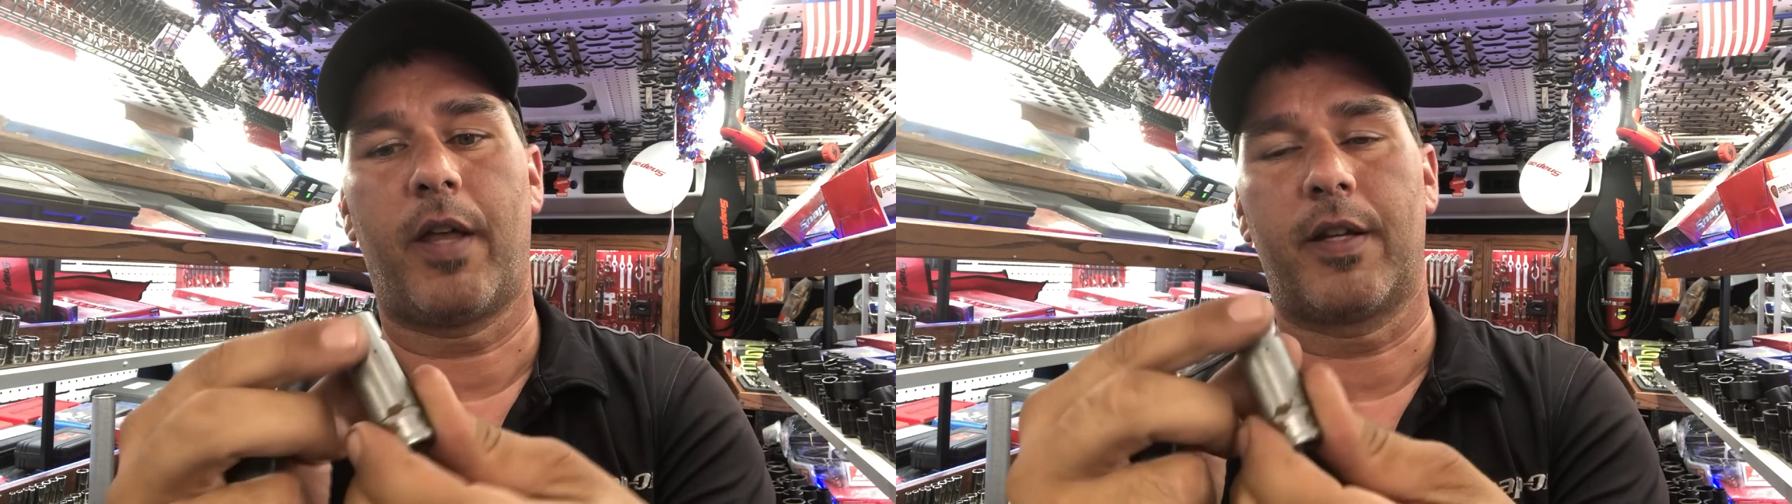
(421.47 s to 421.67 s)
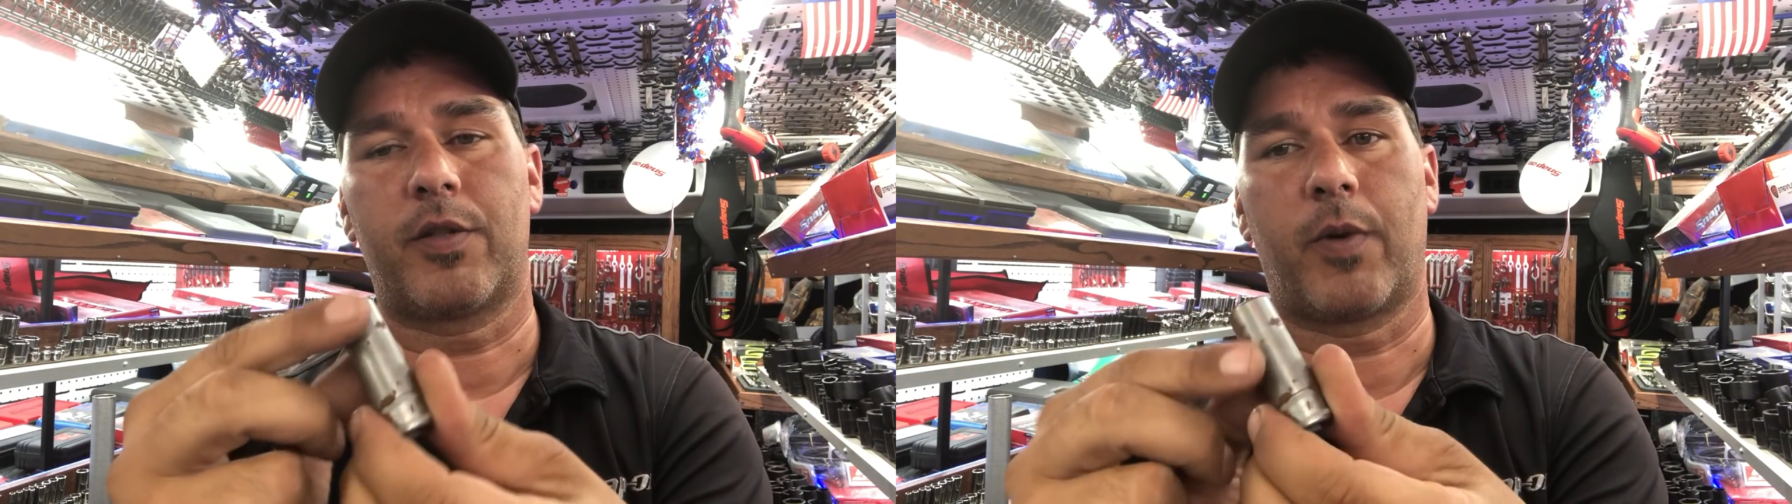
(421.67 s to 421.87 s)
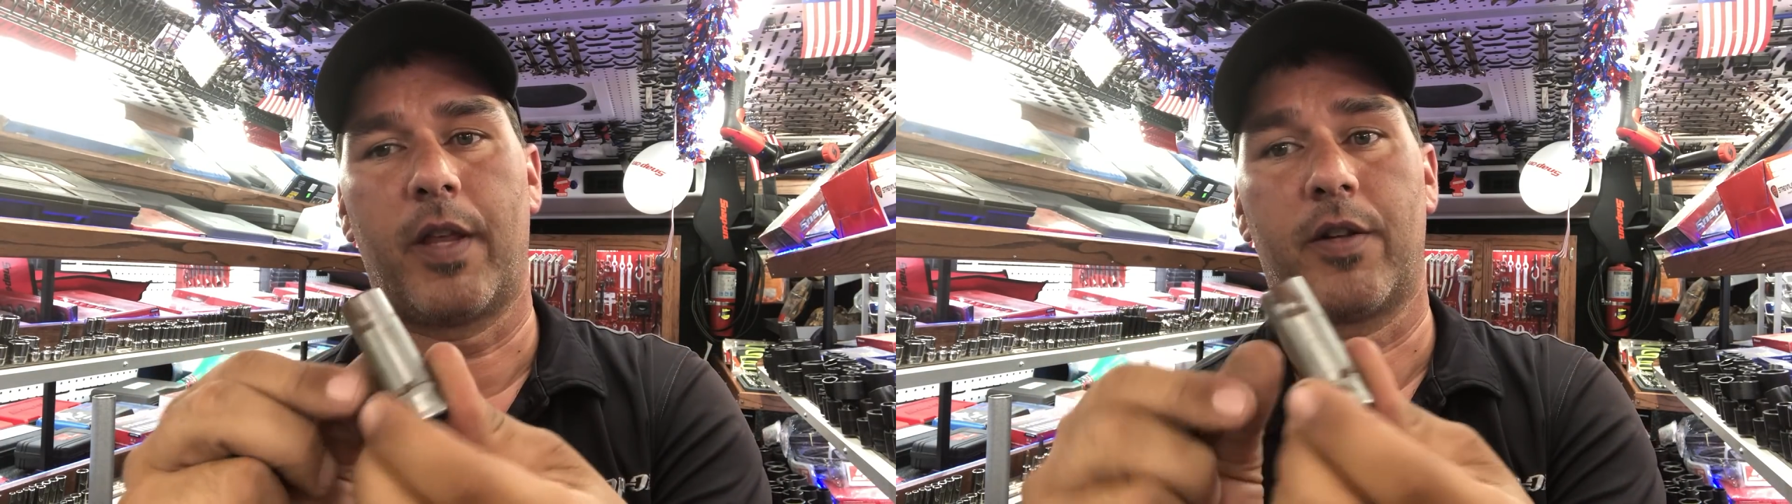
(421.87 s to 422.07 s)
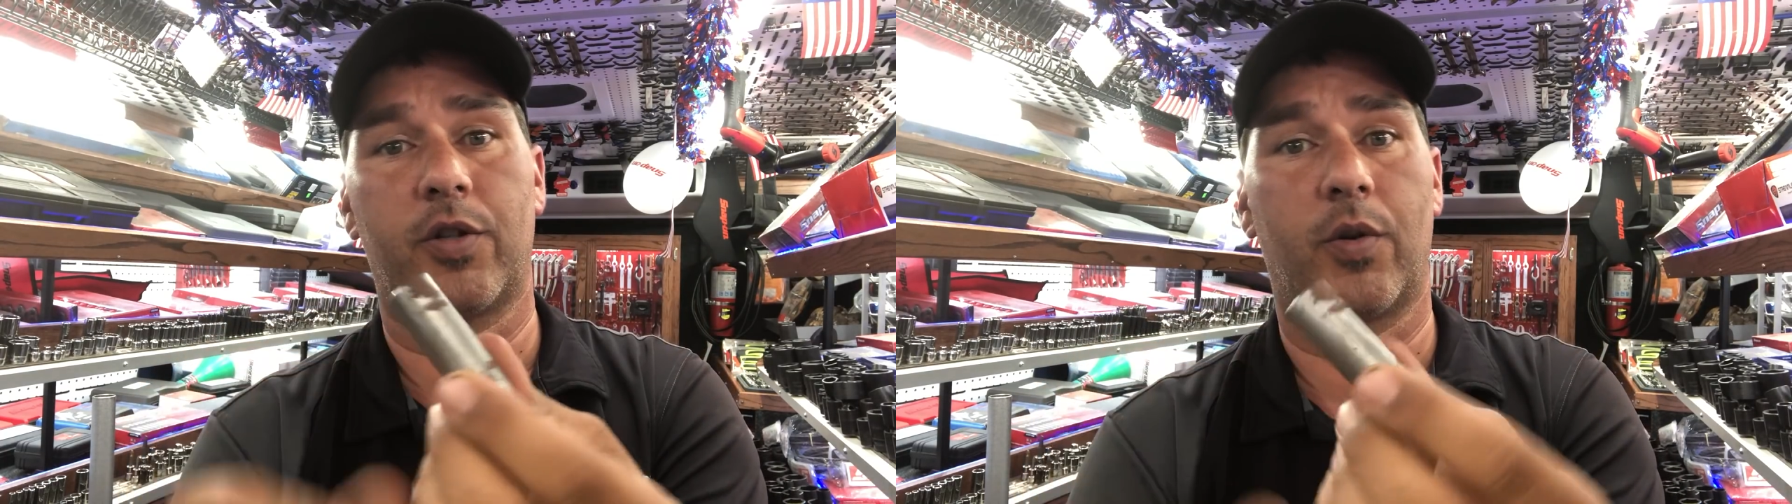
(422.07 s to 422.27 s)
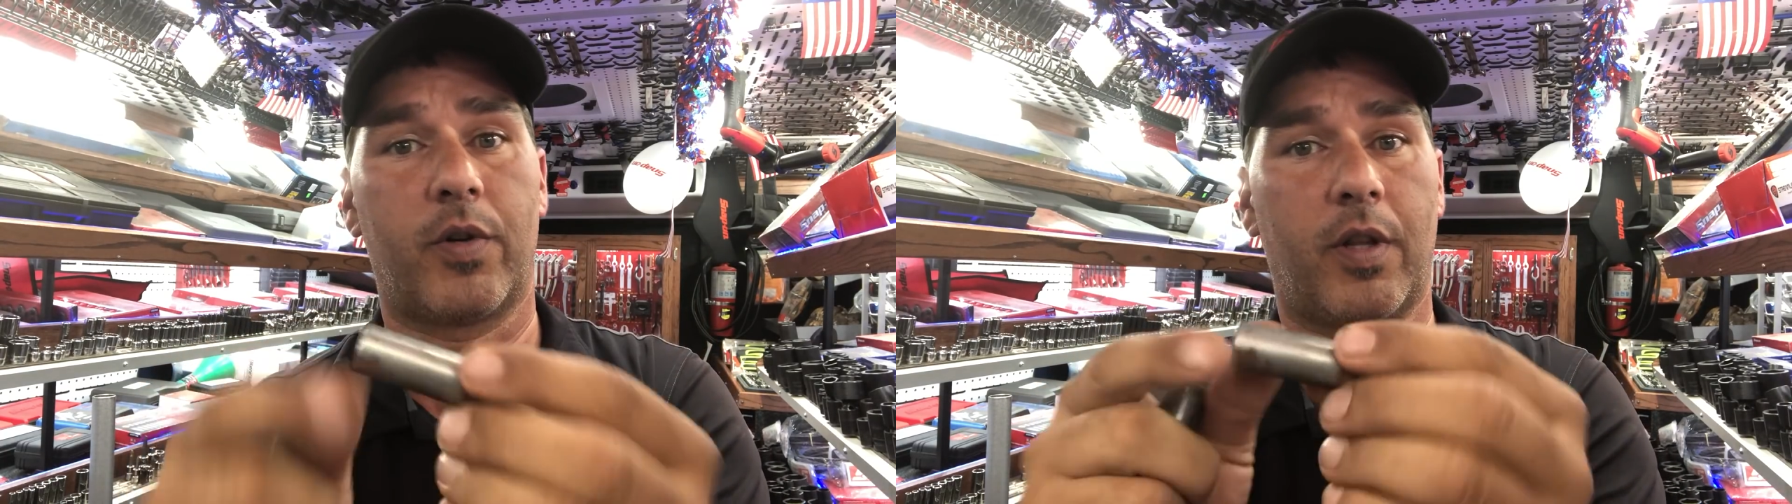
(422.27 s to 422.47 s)
That's why they're
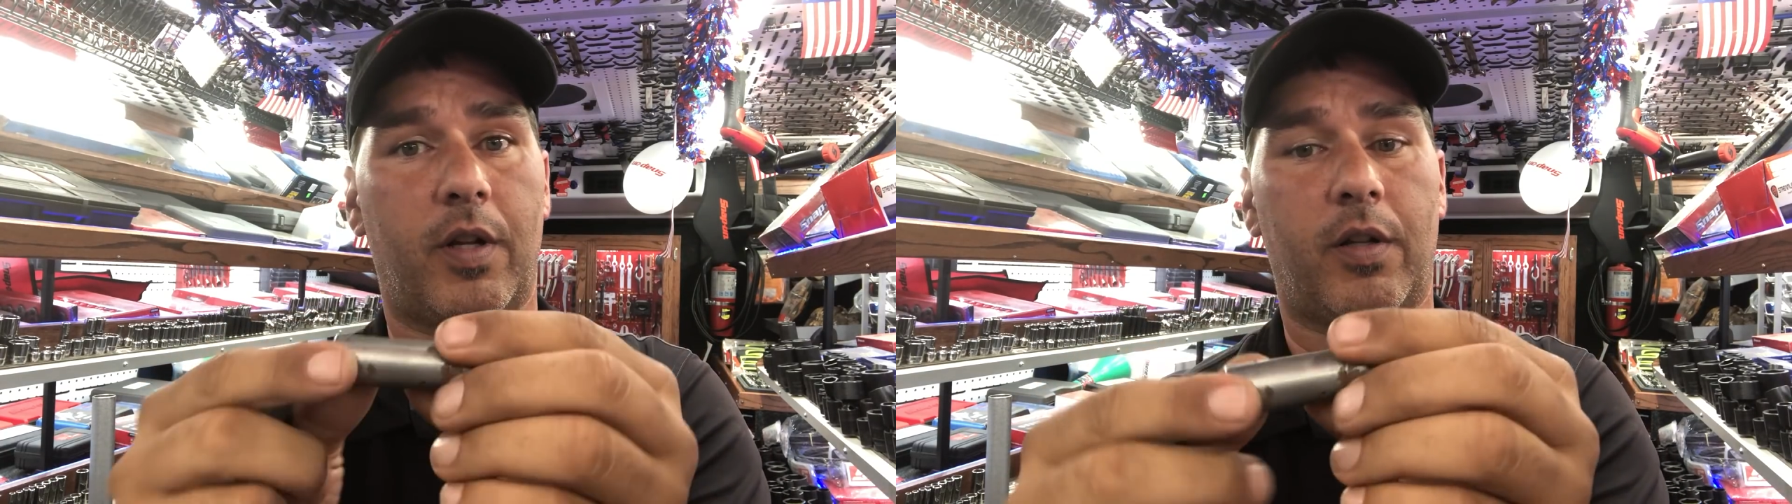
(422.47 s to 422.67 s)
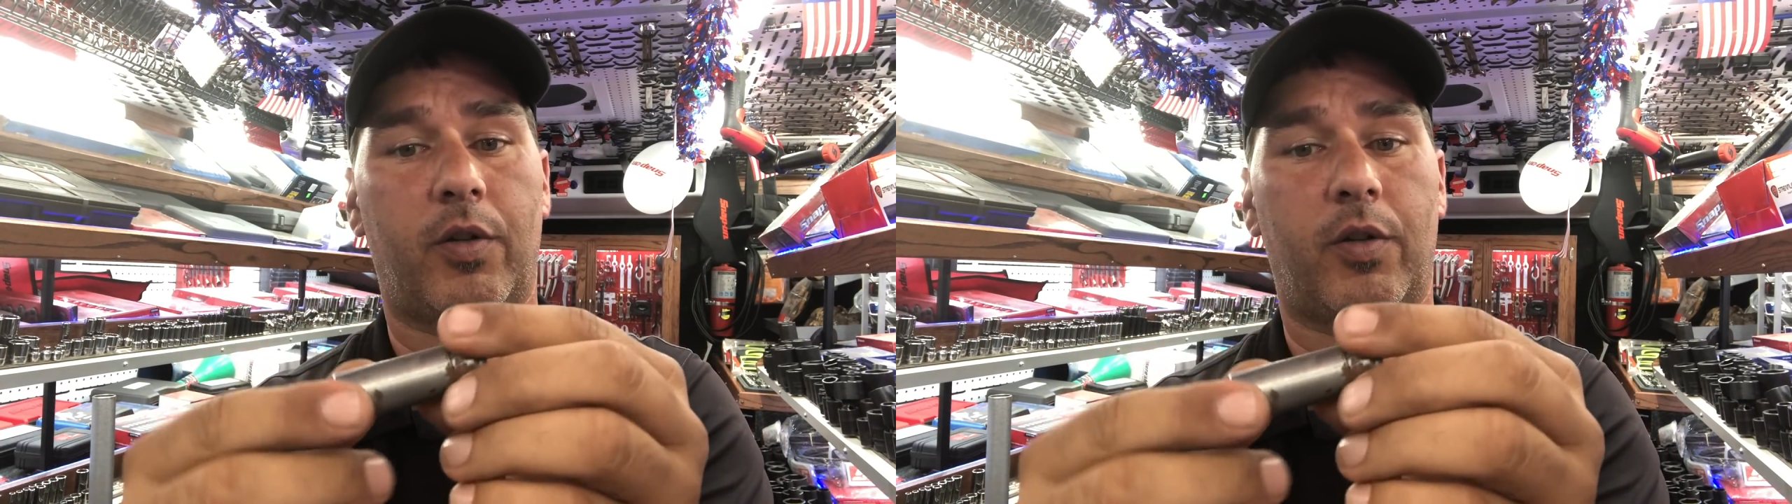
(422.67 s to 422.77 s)
showing a little